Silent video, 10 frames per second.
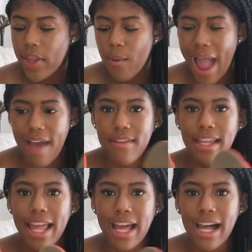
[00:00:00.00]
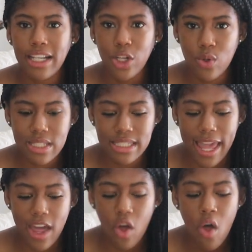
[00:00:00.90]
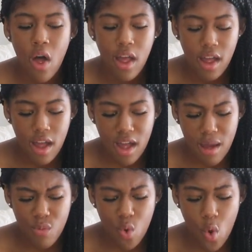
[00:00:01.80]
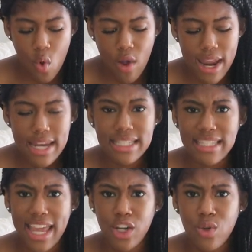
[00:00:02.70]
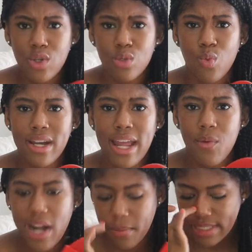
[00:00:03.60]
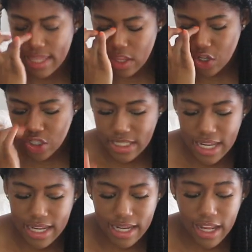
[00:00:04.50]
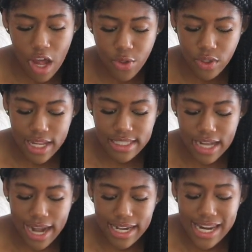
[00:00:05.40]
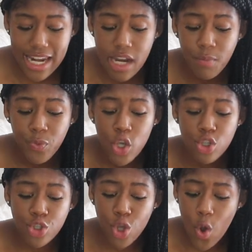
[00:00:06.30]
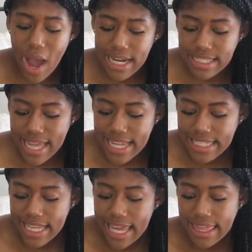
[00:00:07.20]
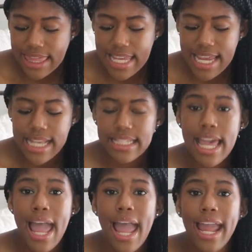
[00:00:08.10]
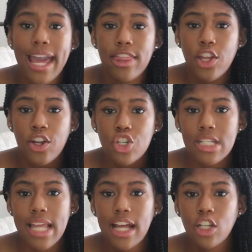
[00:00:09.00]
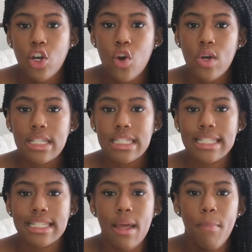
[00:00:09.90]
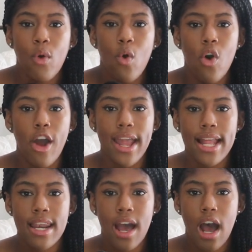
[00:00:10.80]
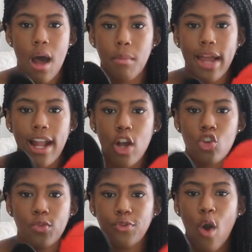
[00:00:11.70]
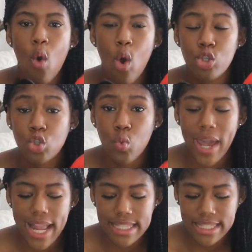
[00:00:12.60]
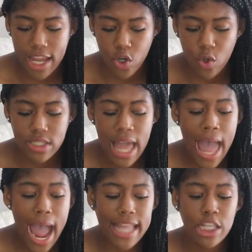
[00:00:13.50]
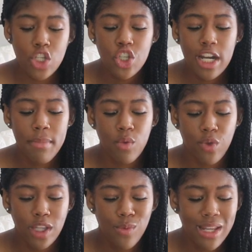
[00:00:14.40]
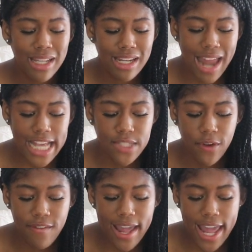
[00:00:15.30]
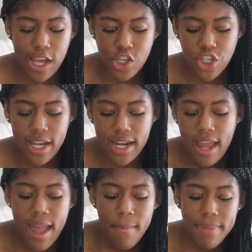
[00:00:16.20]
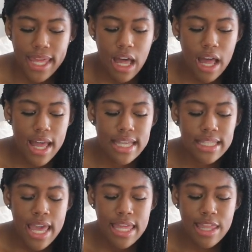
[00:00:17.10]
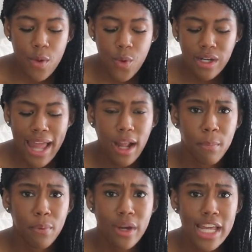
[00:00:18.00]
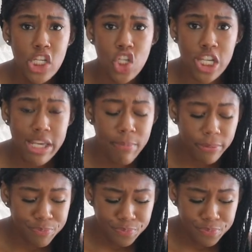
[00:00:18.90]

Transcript: they were having like a little sale Um, on sandals one day when I was in there just getting like other things that I needed. So I decided to get these, and they're just like little slip-on um, like faux or suede sandals. I think these are going to be really really nice for vacation because they were like pretty cheap,